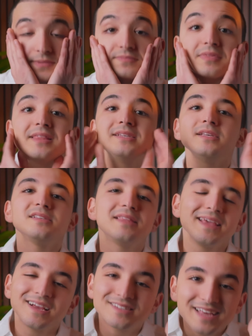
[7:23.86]
This is
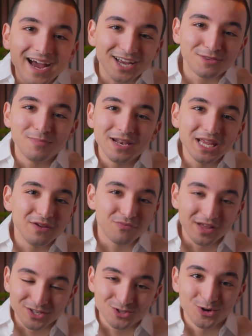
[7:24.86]
the exact belief
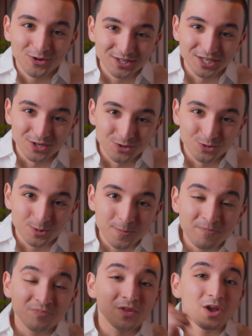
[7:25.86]
that's hurting you.
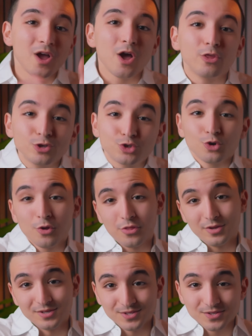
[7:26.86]
The truth
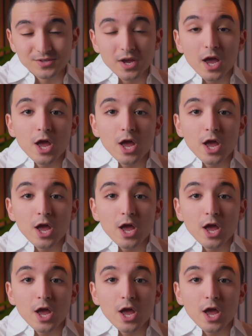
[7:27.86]
is,